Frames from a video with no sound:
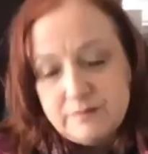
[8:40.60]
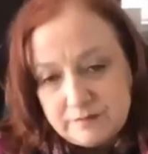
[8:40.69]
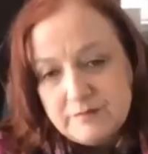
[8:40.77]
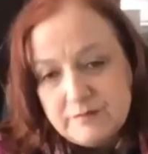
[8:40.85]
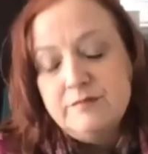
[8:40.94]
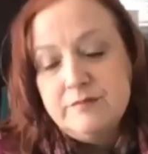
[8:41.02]

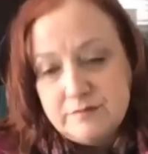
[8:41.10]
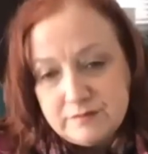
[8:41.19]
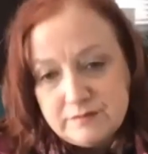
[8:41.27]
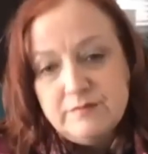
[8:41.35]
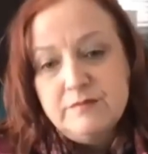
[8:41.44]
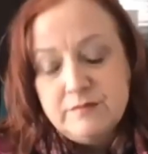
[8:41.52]
solo
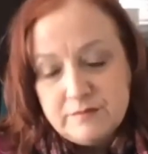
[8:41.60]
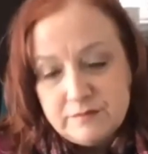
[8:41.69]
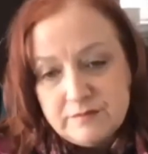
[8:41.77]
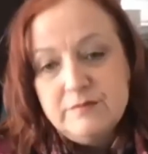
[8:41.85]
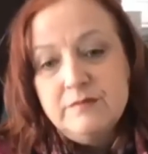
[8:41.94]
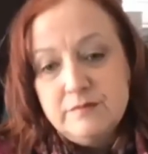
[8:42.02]
entrepreneurs.
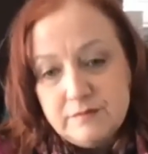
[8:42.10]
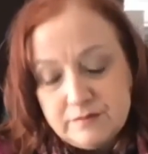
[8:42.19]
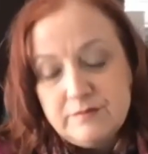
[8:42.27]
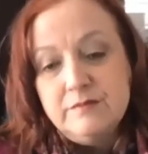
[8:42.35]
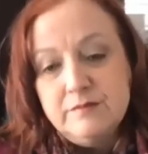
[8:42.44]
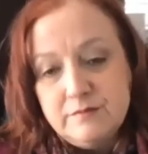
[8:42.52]
That what
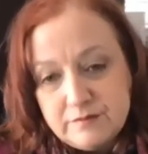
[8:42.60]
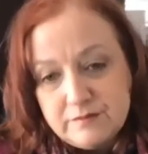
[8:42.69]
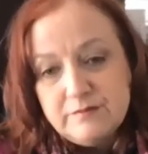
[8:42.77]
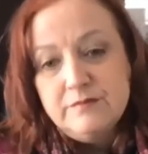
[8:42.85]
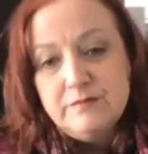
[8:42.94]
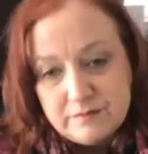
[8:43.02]
they
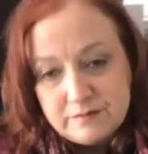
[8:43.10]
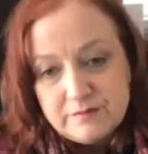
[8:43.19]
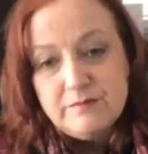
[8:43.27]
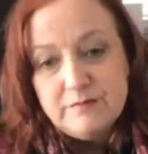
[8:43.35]
started